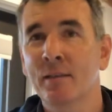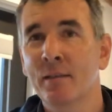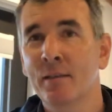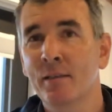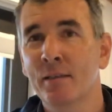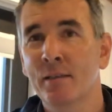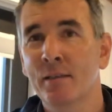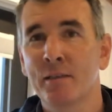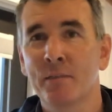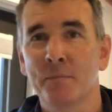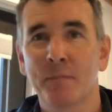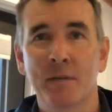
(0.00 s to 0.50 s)

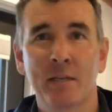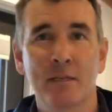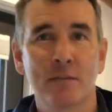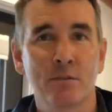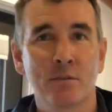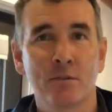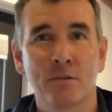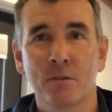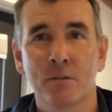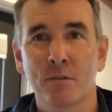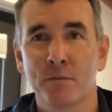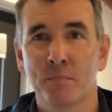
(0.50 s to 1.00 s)
it
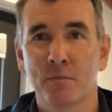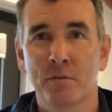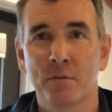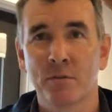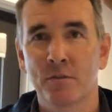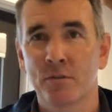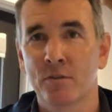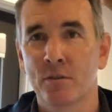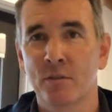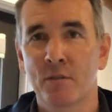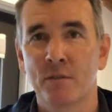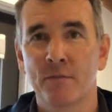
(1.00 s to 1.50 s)
depends on your
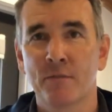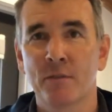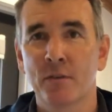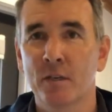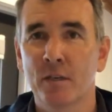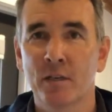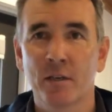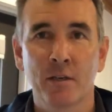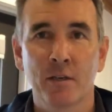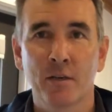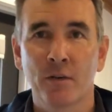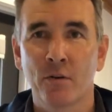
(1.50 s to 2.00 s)
person. If you're
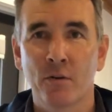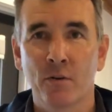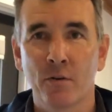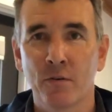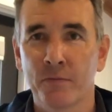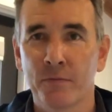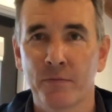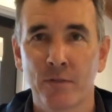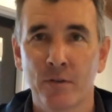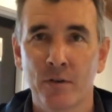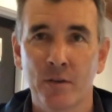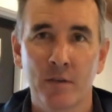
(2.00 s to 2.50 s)
going to go
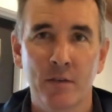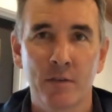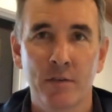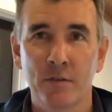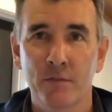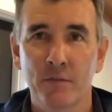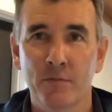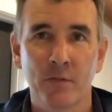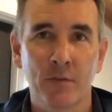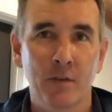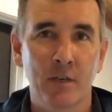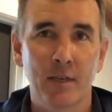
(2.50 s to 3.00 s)
off-grid,
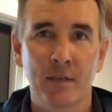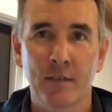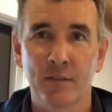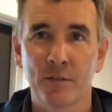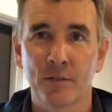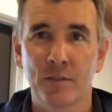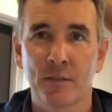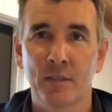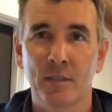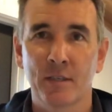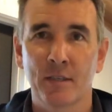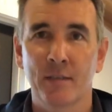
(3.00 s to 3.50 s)
you've got to
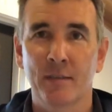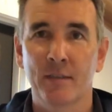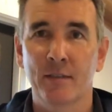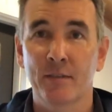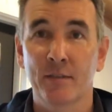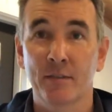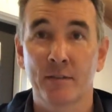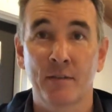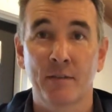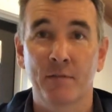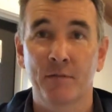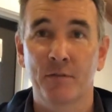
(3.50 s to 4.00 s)
understand
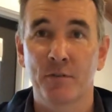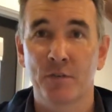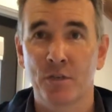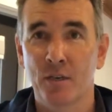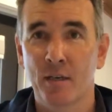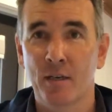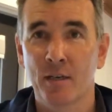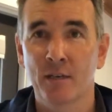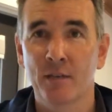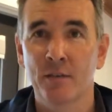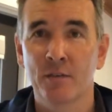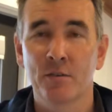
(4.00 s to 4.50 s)
things have to
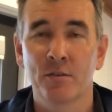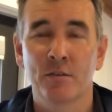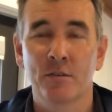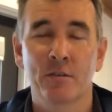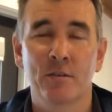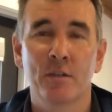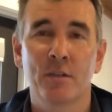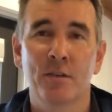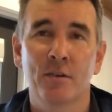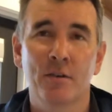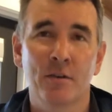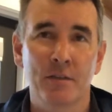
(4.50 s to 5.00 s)
change.
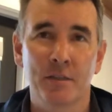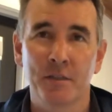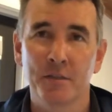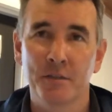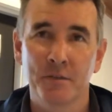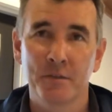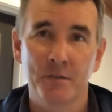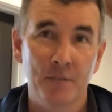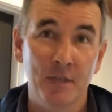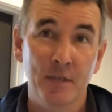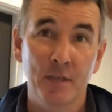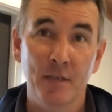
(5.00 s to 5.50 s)
You're not in
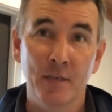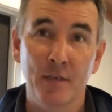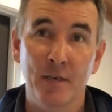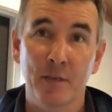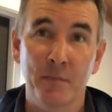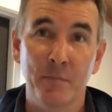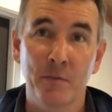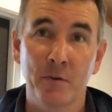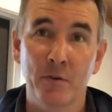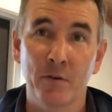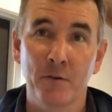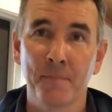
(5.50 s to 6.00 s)
the city
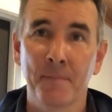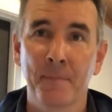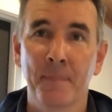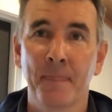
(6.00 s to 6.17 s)
anymore.